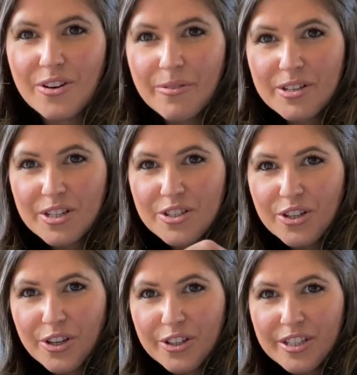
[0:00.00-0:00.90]
on it, which is
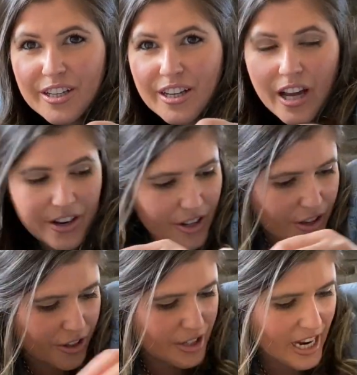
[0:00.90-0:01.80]
good. And the
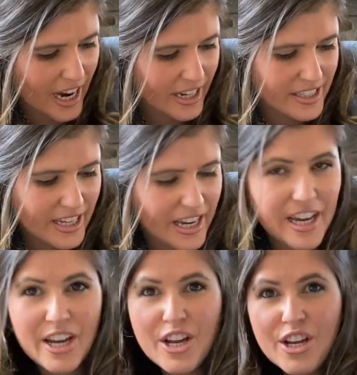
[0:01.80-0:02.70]
other tags say
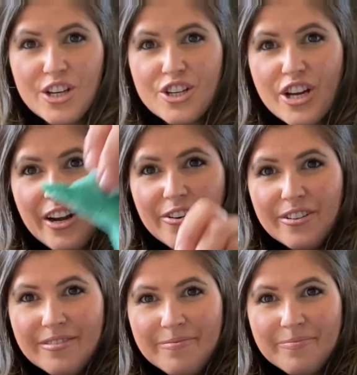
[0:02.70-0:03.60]

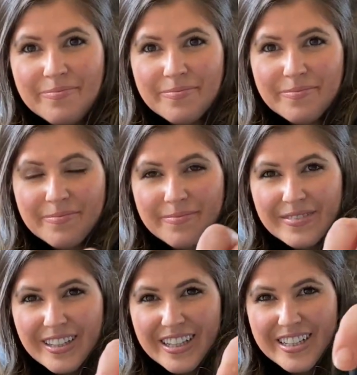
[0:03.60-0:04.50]
general.
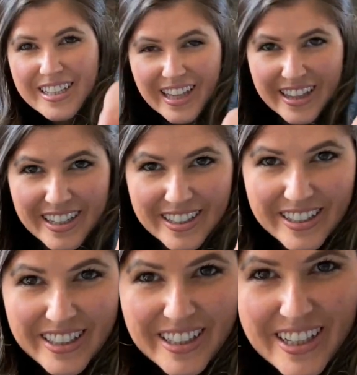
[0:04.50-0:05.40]
Can you see that there?
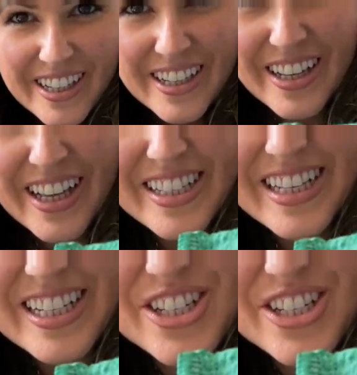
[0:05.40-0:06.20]
That says